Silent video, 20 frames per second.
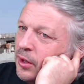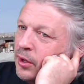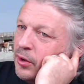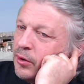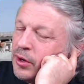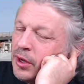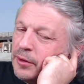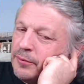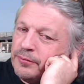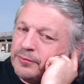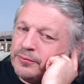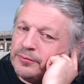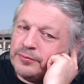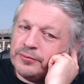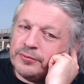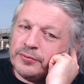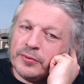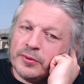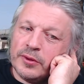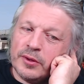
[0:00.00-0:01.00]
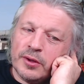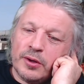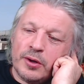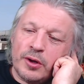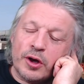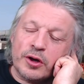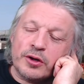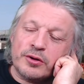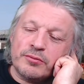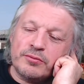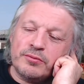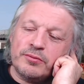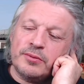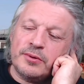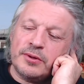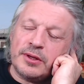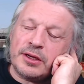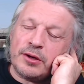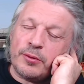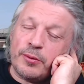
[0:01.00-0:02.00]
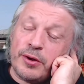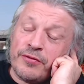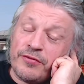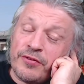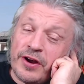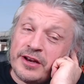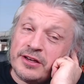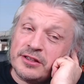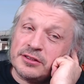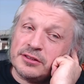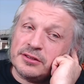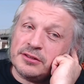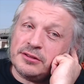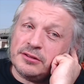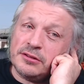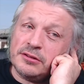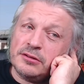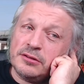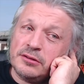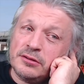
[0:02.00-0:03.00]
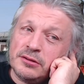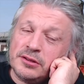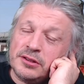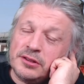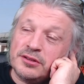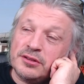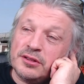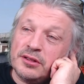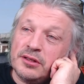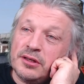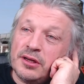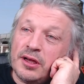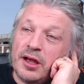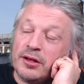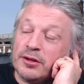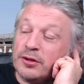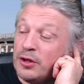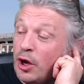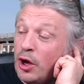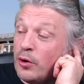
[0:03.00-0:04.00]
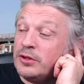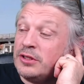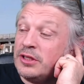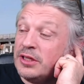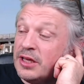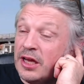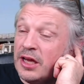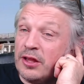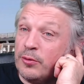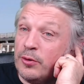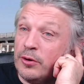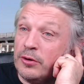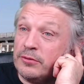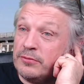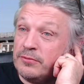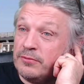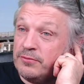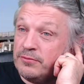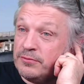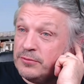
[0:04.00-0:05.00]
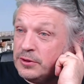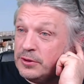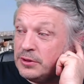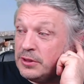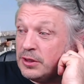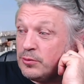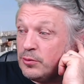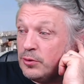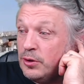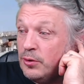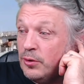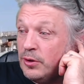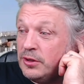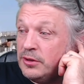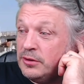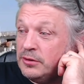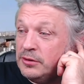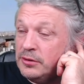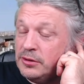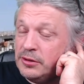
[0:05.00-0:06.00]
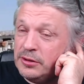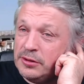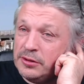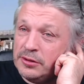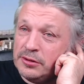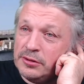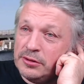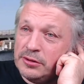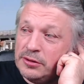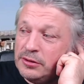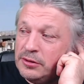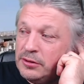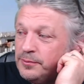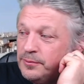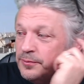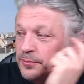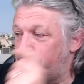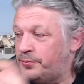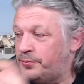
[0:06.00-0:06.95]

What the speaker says: Okay. Look. Are we friends? Yeah, we're friends. I'll go to the King of the World, because that's what you wanted. Thank you, Rich.